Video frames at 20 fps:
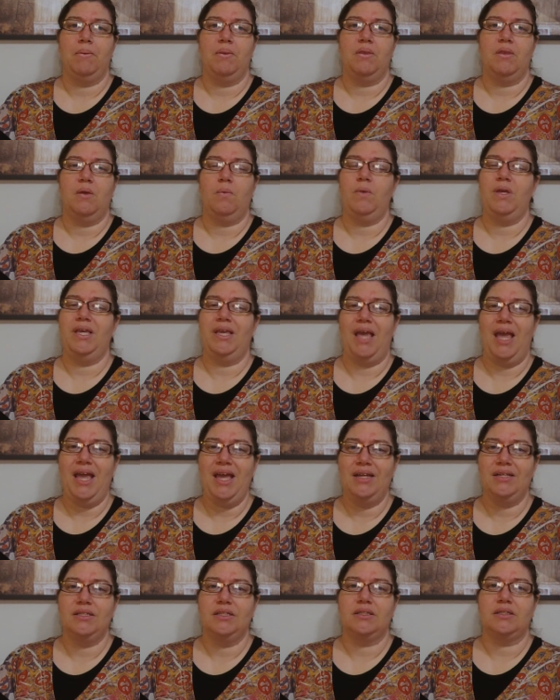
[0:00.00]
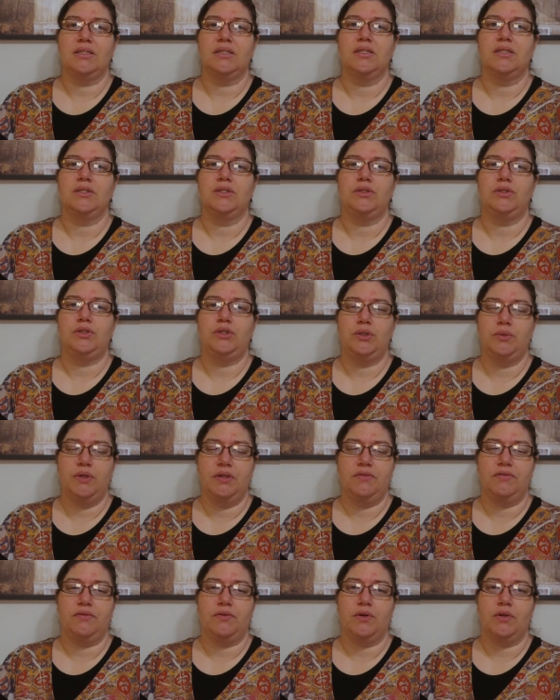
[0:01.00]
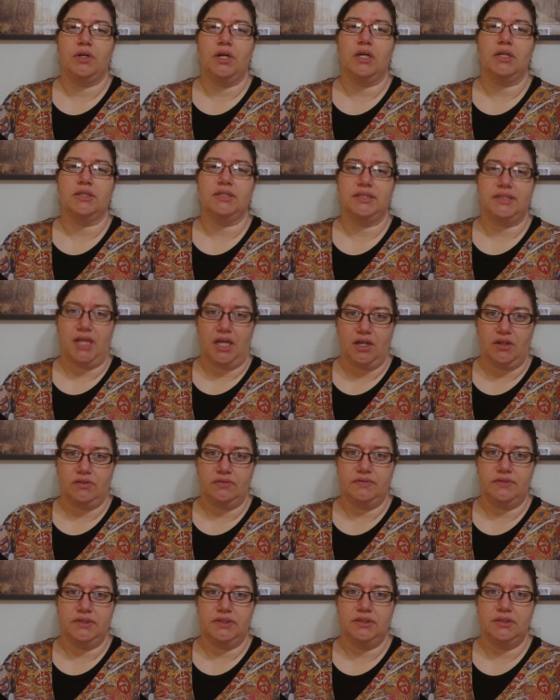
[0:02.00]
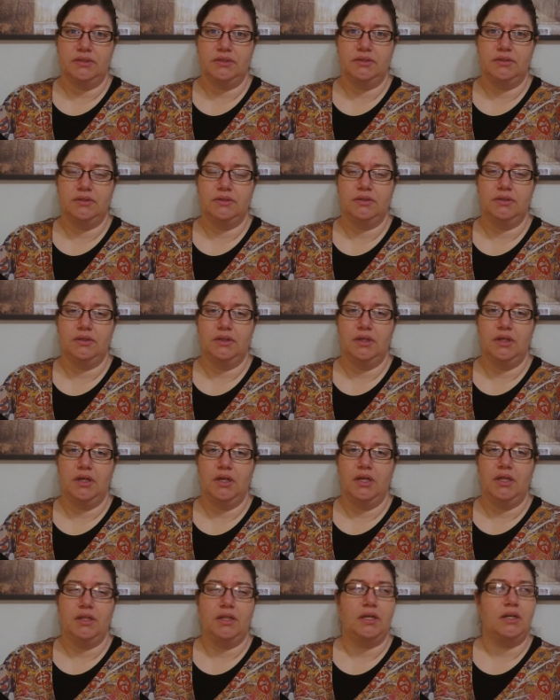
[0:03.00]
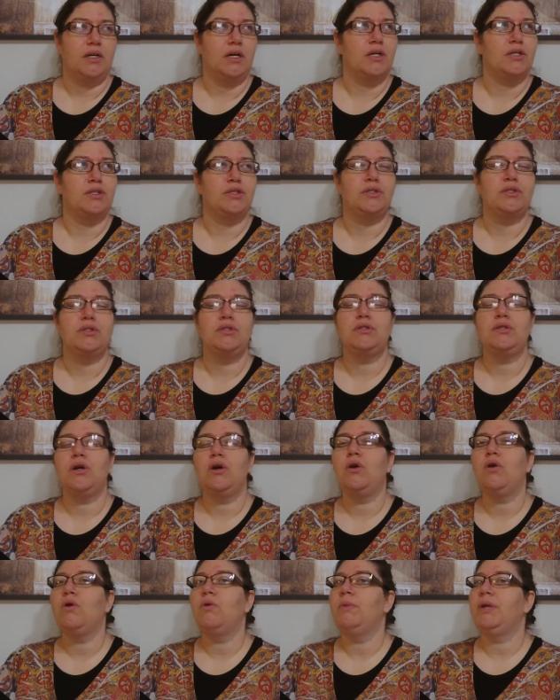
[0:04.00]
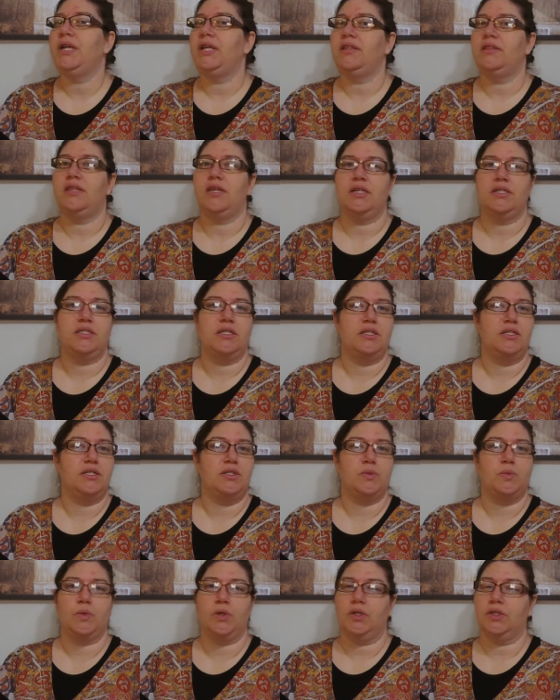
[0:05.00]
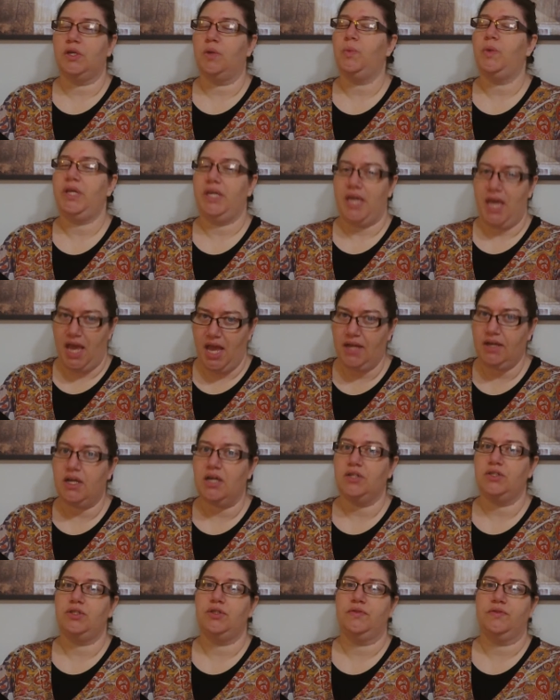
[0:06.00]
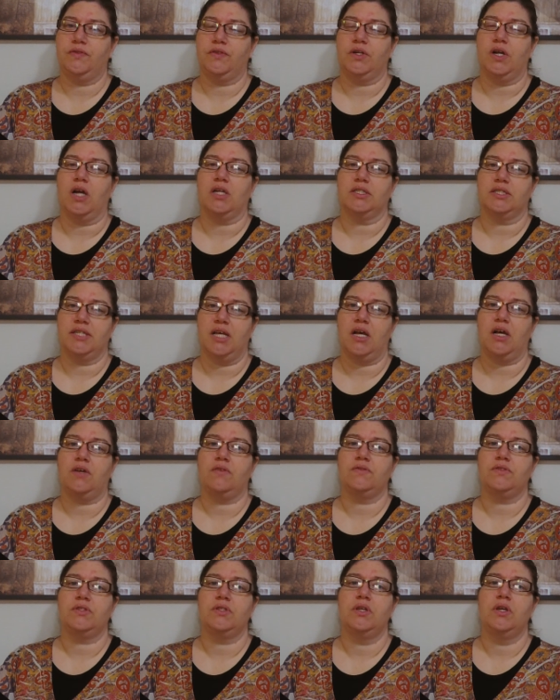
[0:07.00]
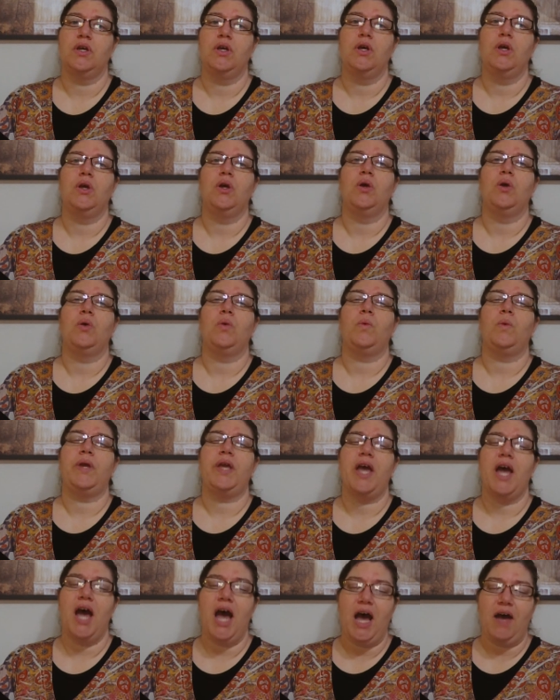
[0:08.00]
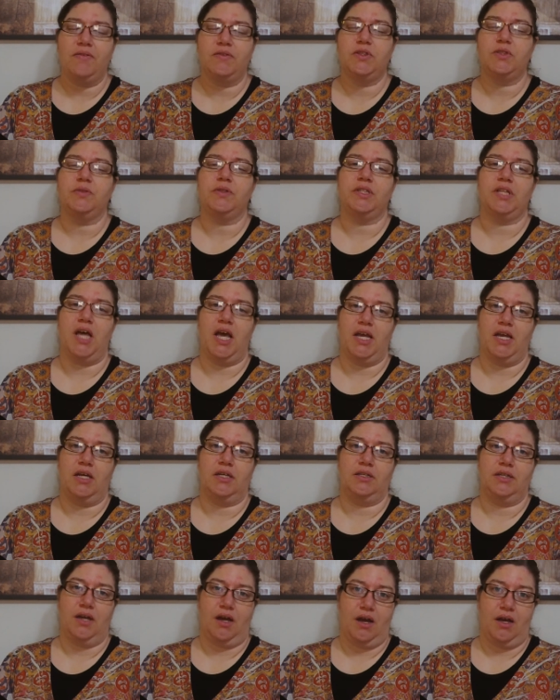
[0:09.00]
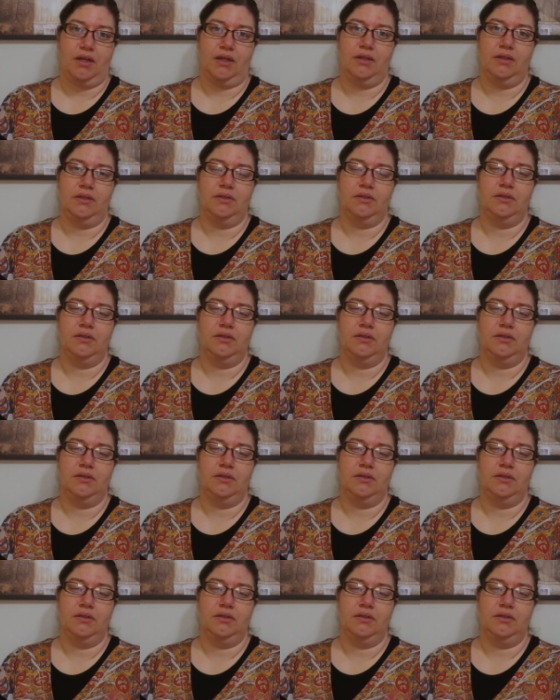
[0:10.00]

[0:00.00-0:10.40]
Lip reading: that we can't do it for ourselves. There are so many things in this world that we cannot do for ourselves. We have to rely on God.